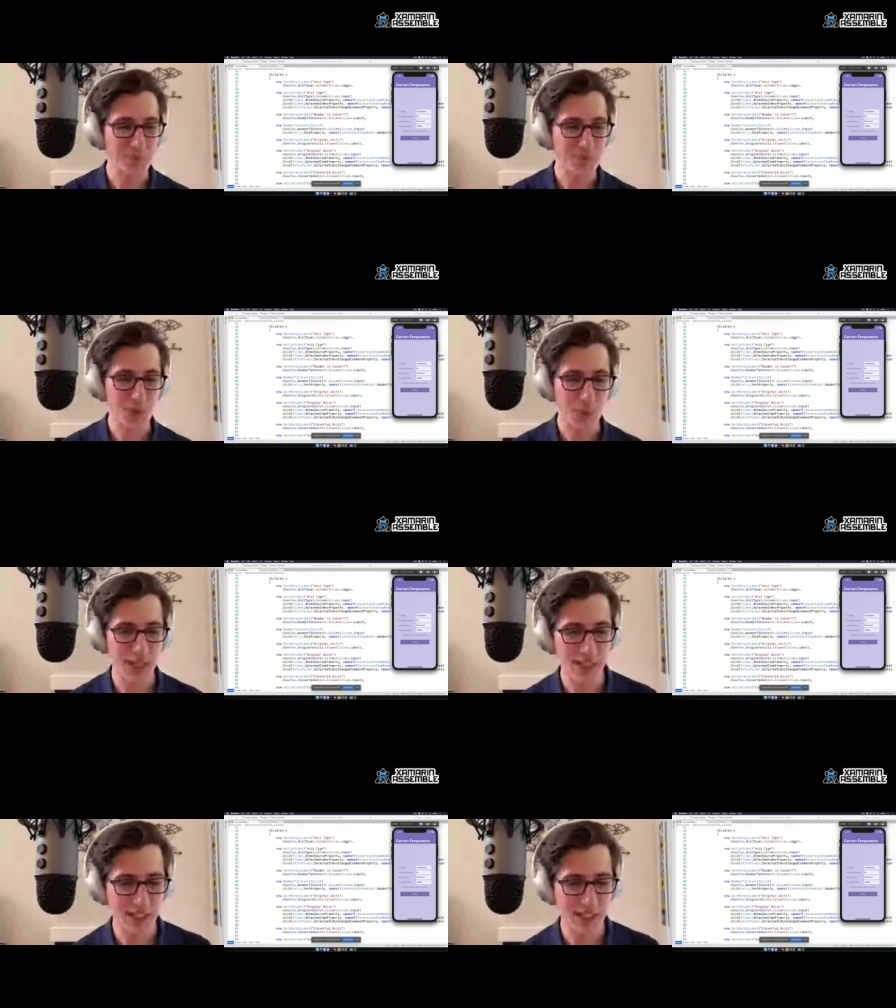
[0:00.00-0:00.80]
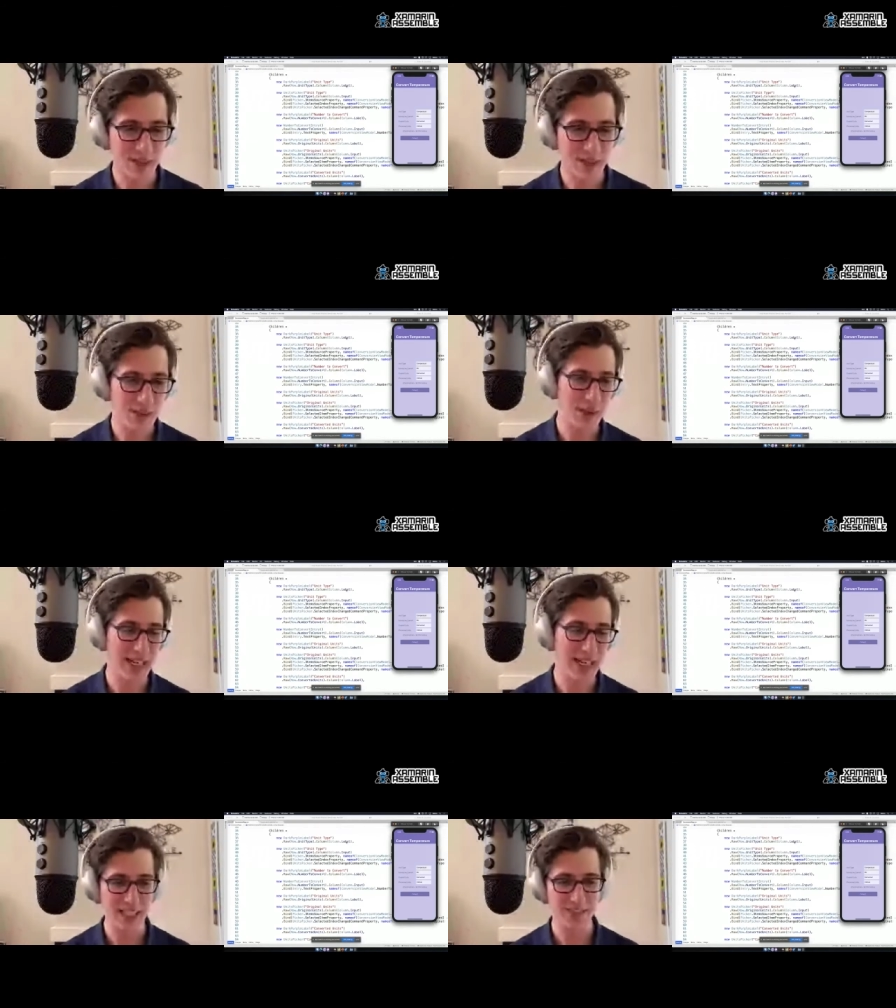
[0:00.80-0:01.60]
we can
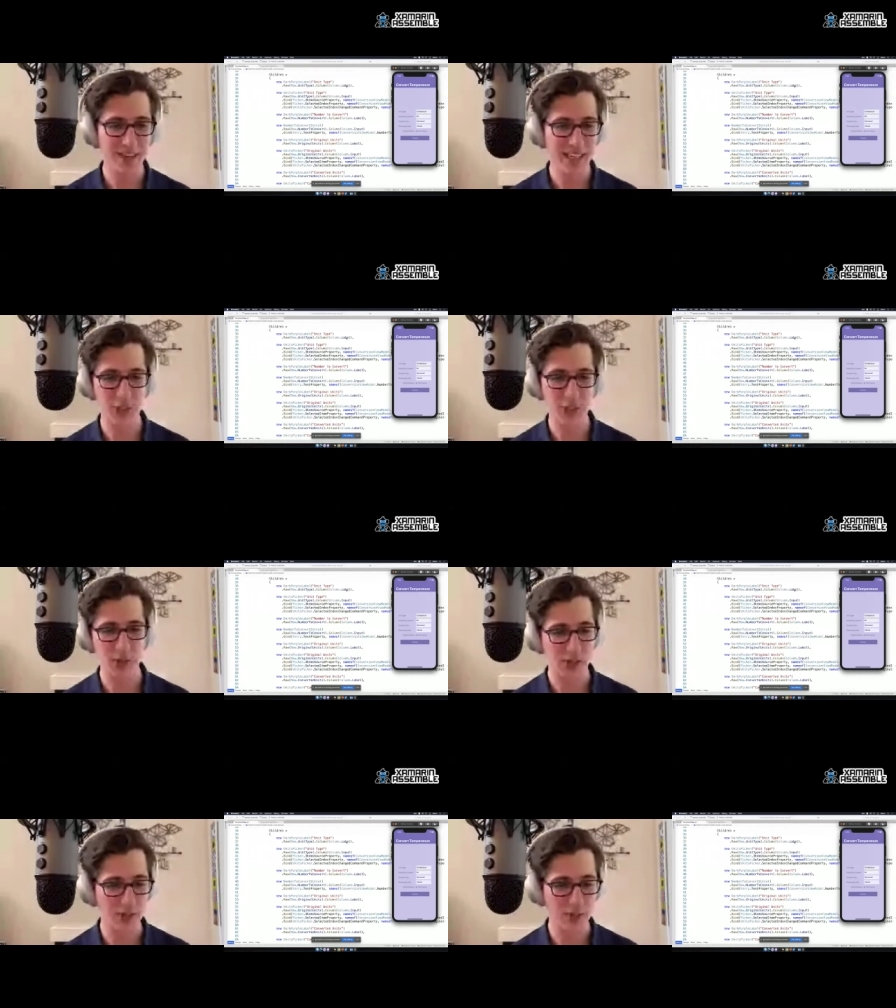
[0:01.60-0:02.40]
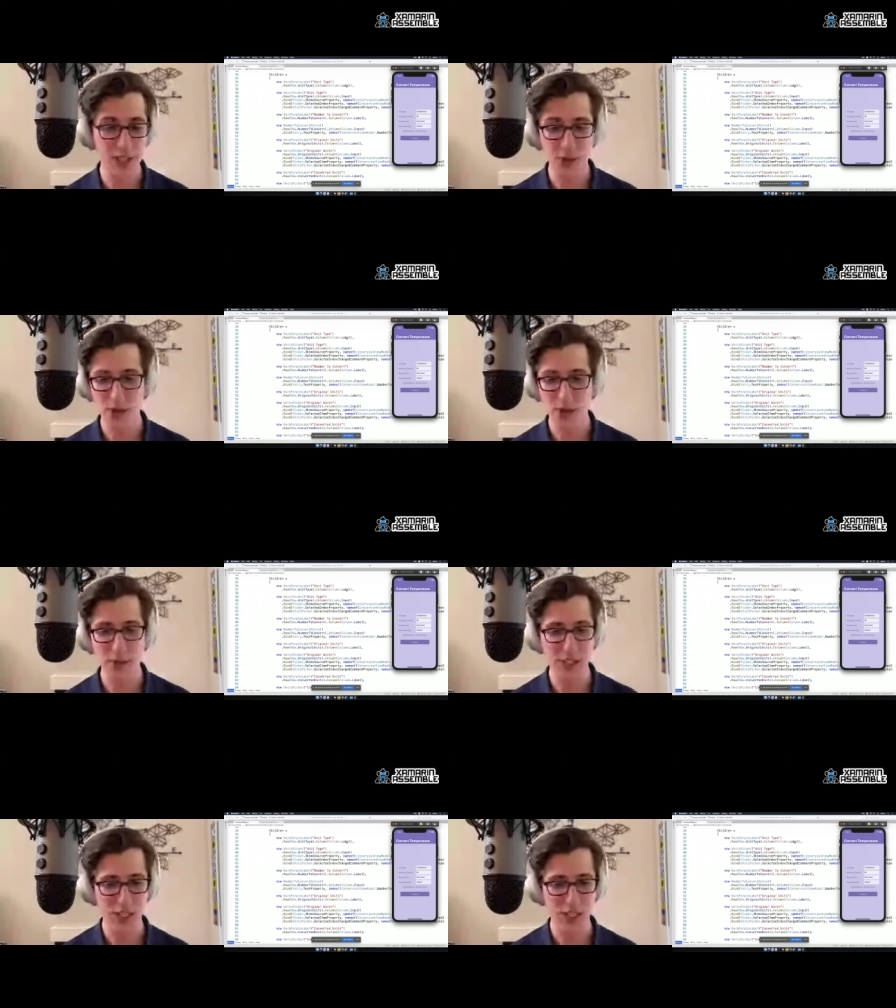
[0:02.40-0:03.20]
identify each row
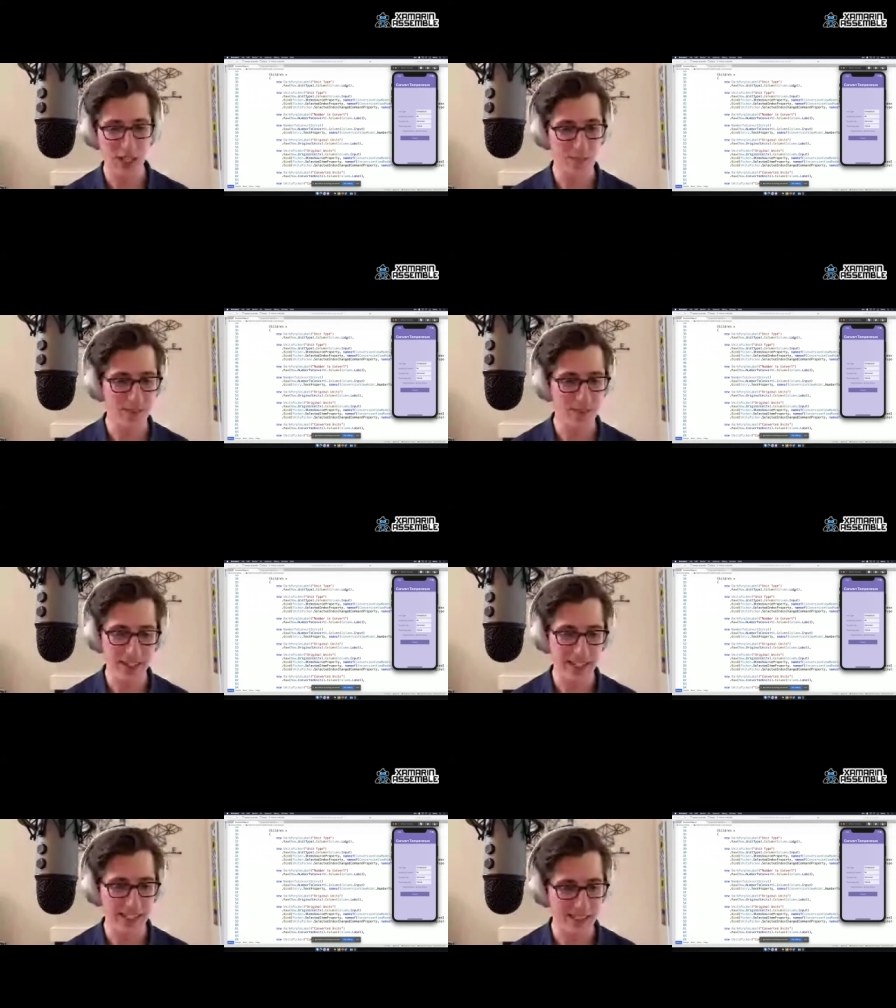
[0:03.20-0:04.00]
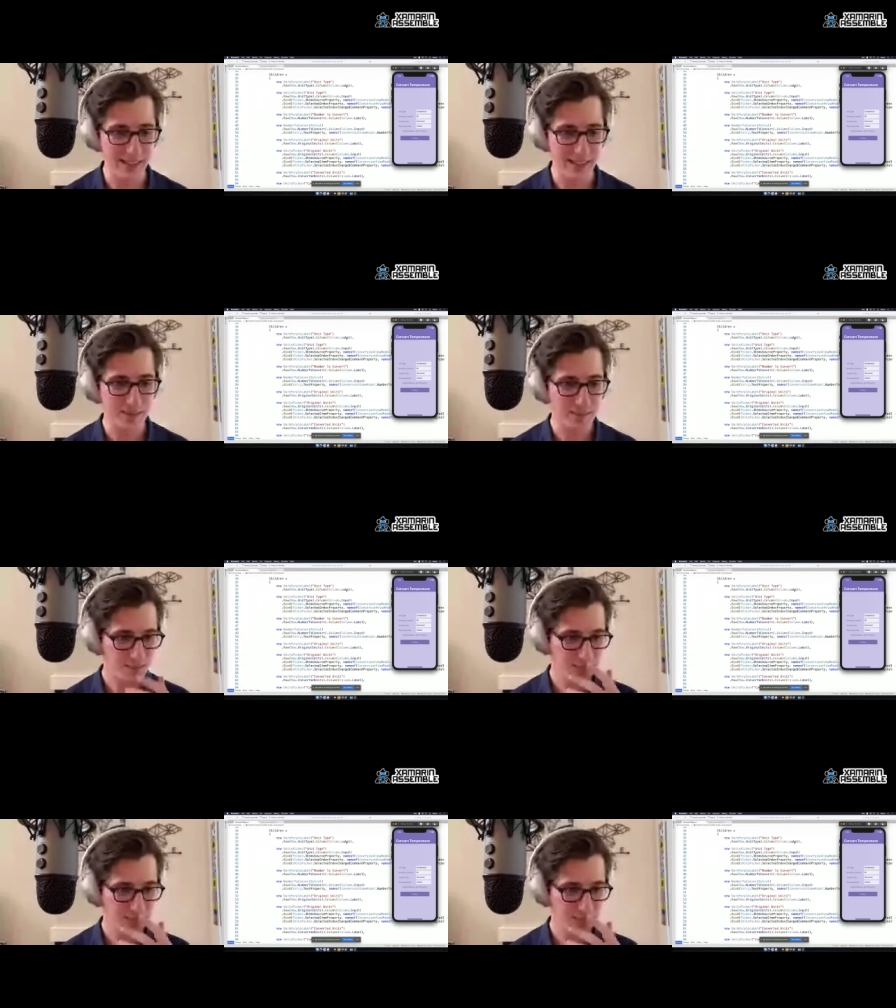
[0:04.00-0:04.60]
and each column very easily.